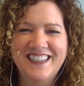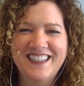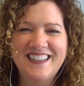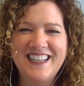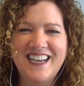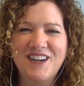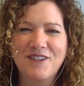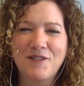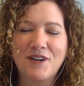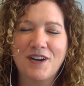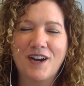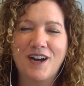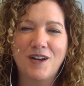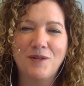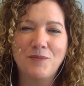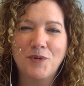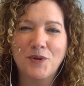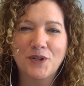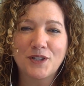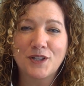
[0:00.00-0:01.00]
that we're all
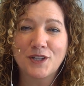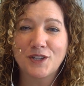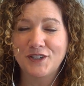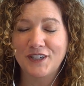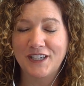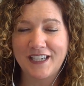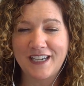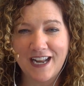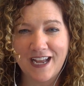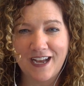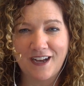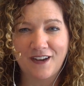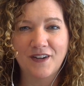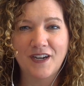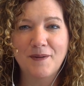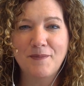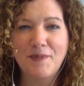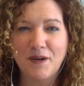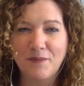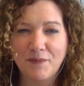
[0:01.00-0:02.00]
more learned now
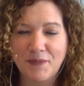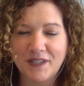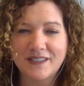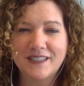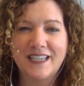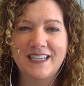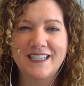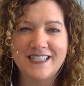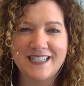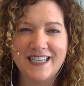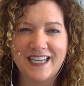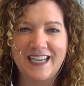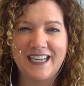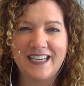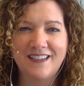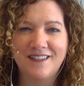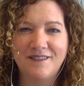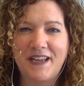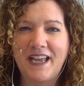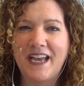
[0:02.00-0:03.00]
about
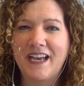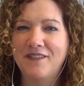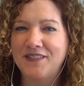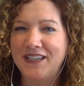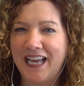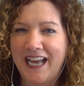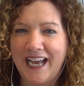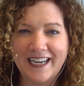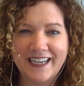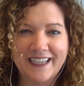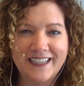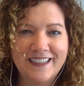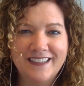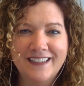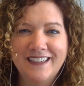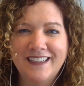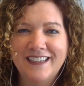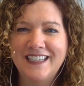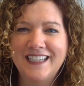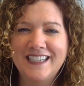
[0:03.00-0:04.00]
multi-site. We have data.
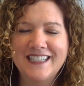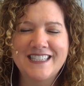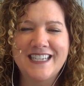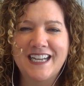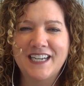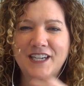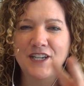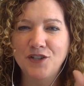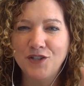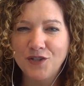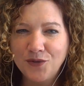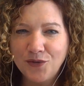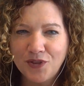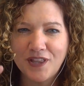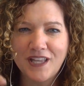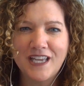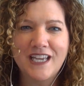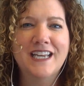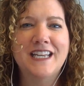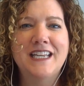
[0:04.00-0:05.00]
It's not a new
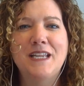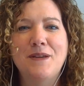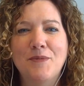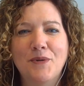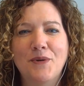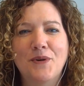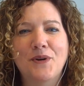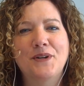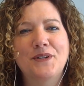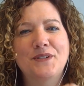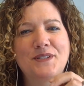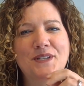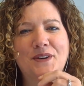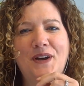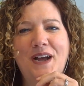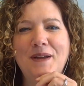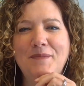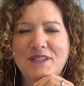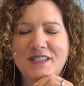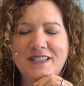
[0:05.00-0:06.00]
thing anymore. So
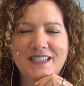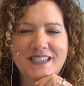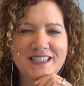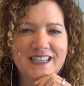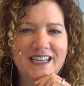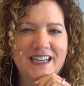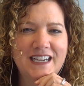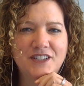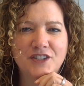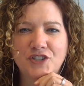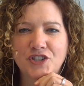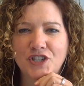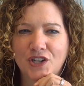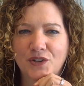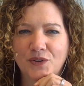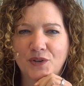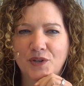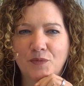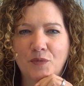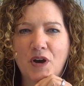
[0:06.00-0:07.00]
I'm just excited to
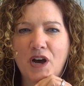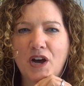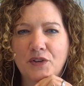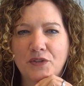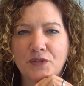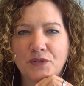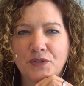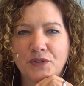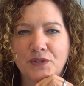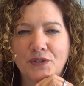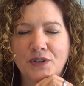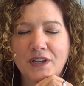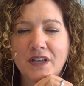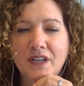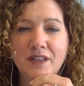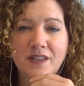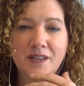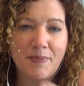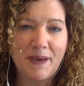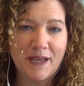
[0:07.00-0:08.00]
show and walk through
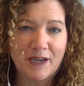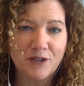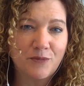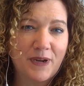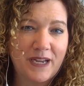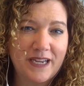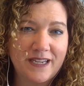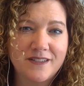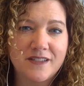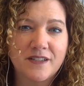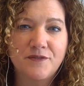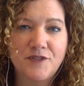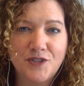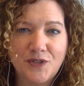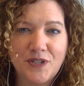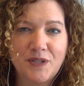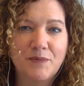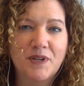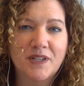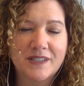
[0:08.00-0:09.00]
the better ways of
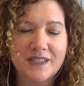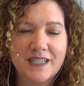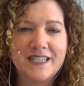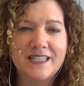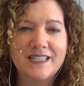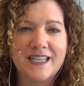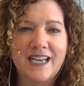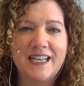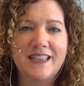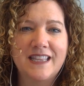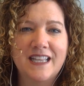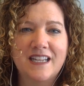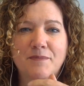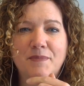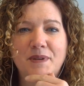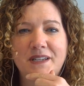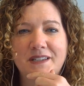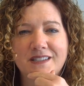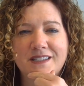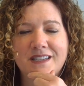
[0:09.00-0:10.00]
doing multi-site that have
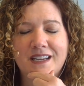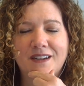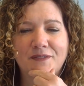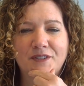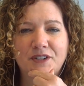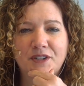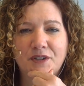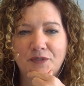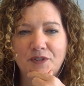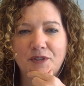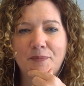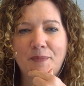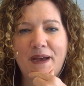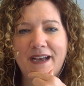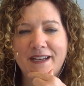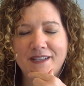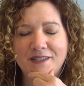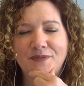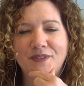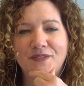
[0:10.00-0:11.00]
been discovered over the
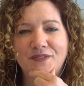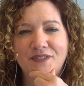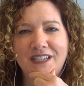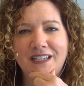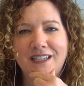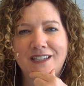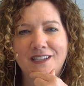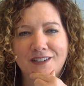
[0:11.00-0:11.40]
past 15